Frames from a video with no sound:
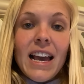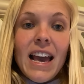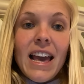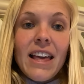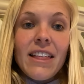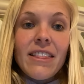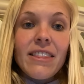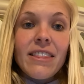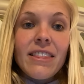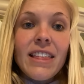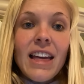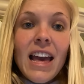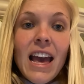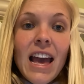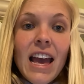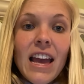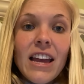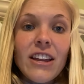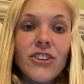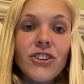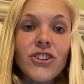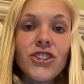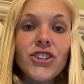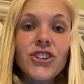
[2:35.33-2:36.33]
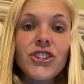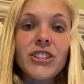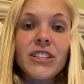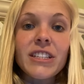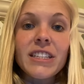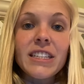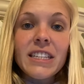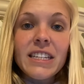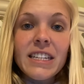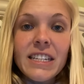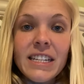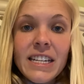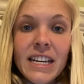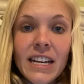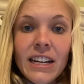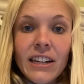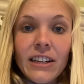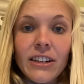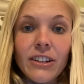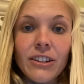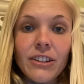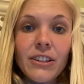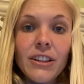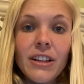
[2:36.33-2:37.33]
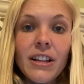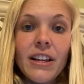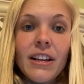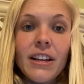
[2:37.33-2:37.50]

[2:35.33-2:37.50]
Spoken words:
And then you should still